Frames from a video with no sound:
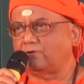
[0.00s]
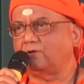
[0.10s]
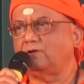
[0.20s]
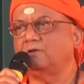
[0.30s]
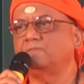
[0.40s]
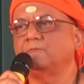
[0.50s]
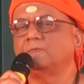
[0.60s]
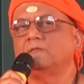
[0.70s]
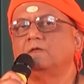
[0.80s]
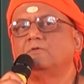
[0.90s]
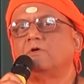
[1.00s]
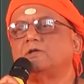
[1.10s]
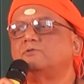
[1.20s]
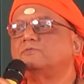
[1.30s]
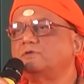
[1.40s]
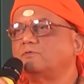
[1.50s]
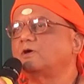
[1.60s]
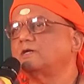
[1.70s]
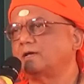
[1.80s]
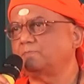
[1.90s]
all, why do we
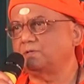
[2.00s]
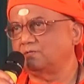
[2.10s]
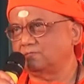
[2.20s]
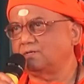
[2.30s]
want happiness?